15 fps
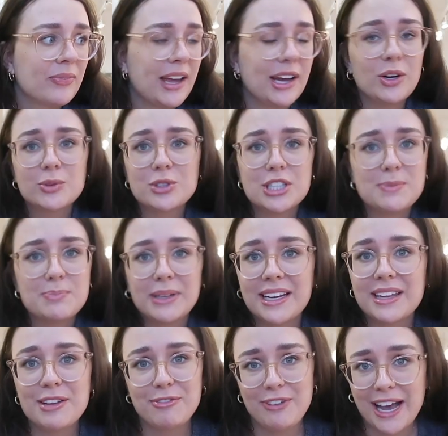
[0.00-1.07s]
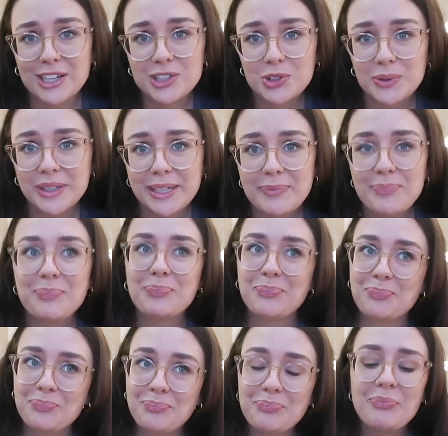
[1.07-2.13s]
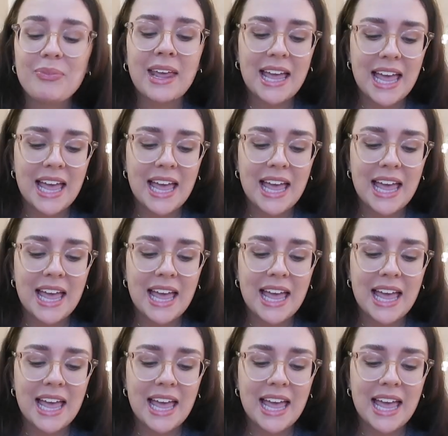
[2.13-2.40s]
I know she's been in the factory. Mm-hmm.